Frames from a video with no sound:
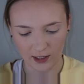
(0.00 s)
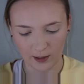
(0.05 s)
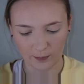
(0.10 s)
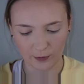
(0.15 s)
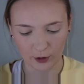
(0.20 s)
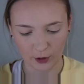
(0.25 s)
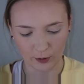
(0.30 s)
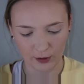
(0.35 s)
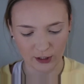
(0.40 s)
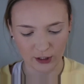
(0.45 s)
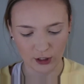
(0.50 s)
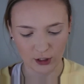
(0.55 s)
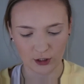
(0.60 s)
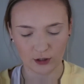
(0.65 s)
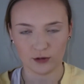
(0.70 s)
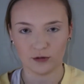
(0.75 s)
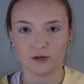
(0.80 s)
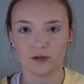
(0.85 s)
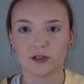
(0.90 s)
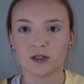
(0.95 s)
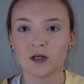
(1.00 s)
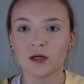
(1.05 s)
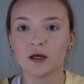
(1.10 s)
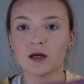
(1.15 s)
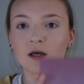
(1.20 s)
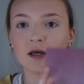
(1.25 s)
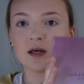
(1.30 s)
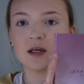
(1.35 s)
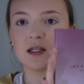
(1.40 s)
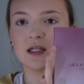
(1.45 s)
I'm going to use
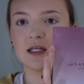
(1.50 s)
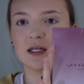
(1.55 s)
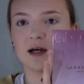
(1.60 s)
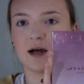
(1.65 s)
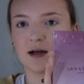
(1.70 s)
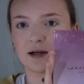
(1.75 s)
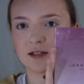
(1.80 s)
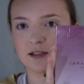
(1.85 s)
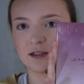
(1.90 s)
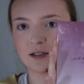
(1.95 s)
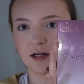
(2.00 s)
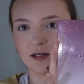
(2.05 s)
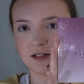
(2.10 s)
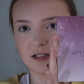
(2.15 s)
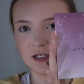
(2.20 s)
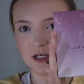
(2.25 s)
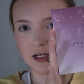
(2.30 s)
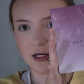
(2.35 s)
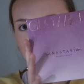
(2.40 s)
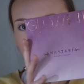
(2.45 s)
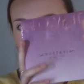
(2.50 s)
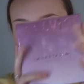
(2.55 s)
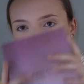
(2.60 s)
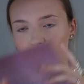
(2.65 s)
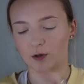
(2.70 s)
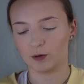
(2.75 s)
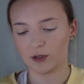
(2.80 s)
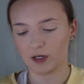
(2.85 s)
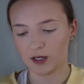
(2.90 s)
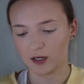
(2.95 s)
the Anastasia
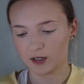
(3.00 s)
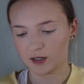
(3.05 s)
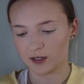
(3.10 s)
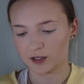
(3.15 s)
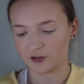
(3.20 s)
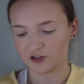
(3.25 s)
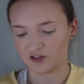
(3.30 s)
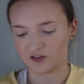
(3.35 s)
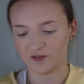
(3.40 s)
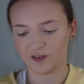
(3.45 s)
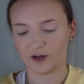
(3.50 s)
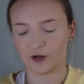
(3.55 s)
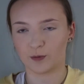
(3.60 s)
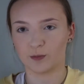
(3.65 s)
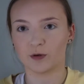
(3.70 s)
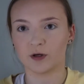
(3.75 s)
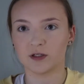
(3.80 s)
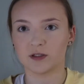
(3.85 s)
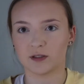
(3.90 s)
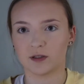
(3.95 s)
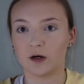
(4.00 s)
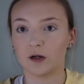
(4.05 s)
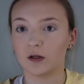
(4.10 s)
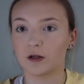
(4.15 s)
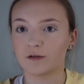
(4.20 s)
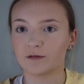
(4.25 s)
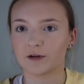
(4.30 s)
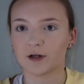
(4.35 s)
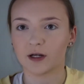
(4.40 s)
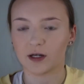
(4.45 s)
Glow Kit. There's fingerprints all
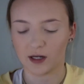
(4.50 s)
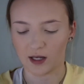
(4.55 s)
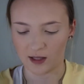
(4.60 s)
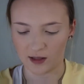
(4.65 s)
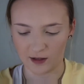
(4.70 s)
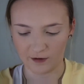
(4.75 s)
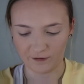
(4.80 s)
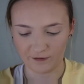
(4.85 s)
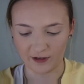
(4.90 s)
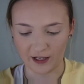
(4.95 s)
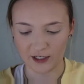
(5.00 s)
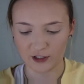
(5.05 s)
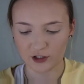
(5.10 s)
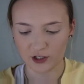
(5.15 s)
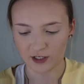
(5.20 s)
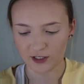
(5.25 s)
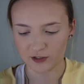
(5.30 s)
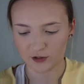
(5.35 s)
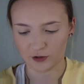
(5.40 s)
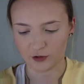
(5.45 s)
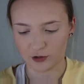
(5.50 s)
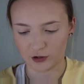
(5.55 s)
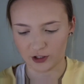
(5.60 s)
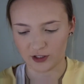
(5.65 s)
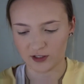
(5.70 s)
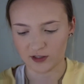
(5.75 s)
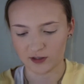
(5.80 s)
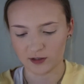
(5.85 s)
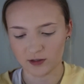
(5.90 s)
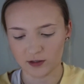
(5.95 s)
over it, and the flashlights are
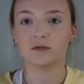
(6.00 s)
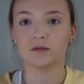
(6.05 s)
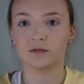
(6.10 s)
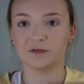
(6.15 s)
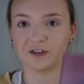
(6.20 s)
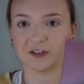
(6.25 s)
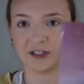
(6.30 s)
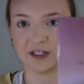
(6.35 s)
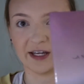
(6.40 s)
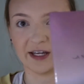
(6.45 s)
just really